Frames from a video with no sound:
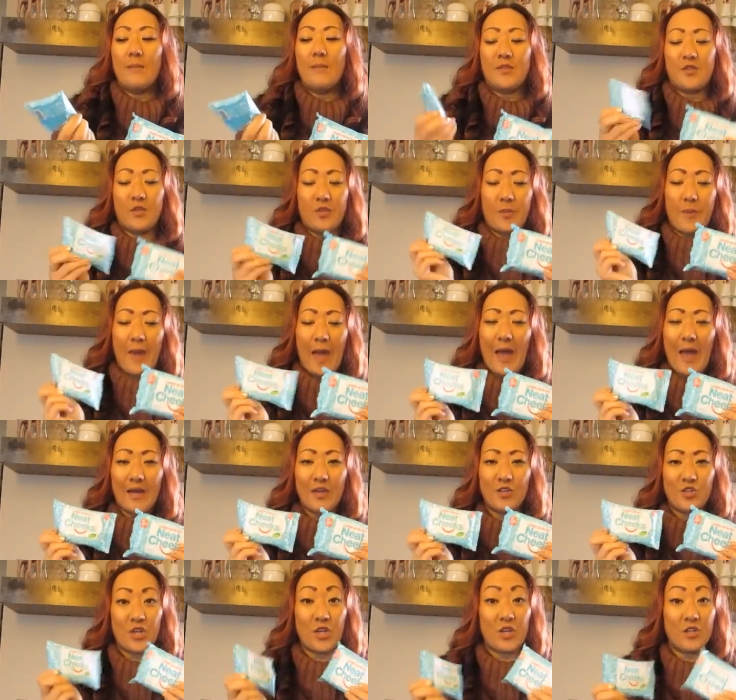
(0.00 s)
So the
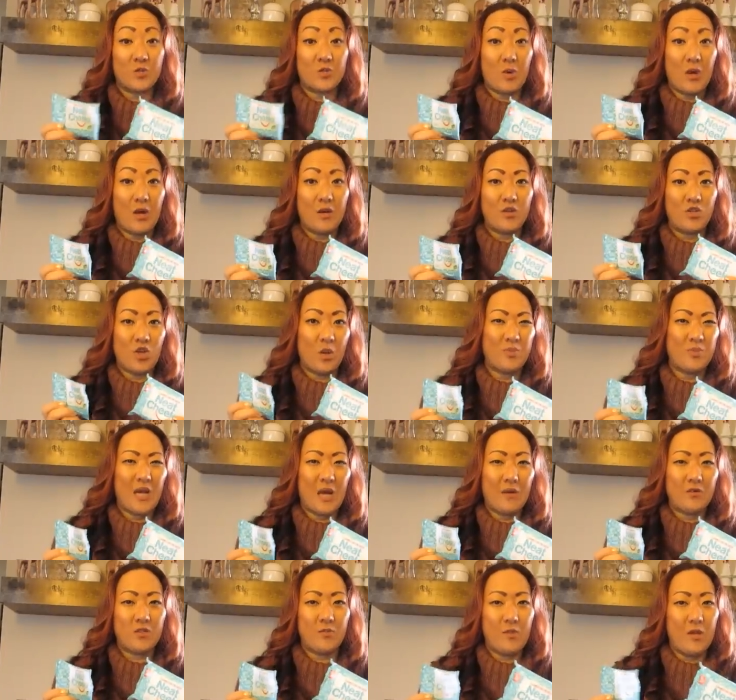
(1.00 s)
packaging is what jumped
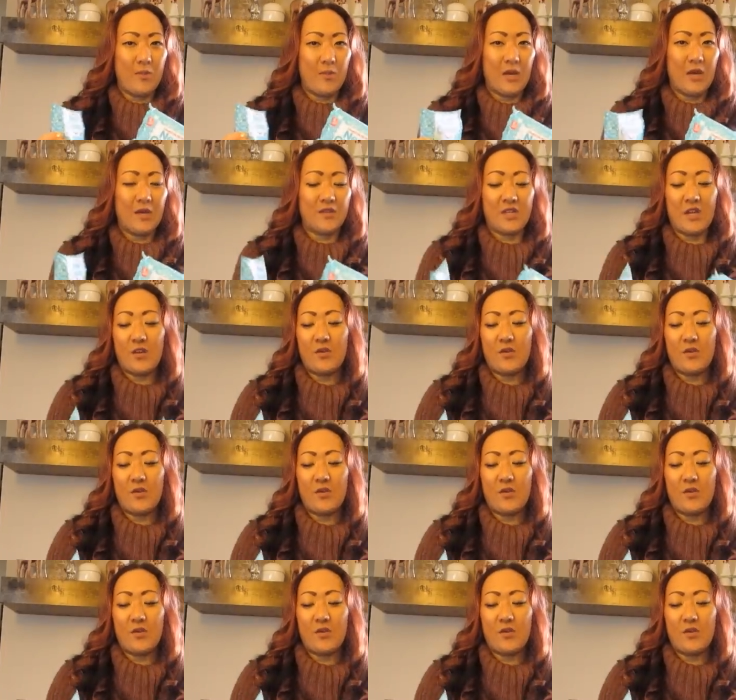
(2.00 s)
out to me because I